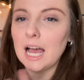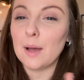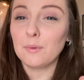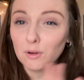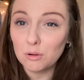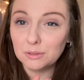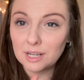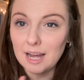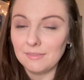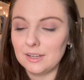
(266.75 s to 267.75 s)
I'm going to hold
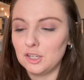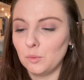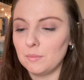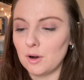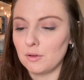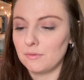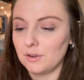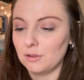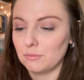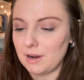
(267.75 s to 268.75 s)
off until we both
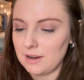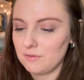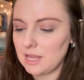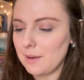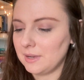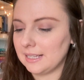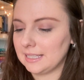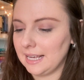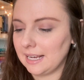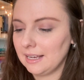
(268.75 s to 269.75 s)
feel ready for that because
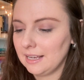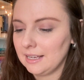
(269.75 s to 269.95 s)
like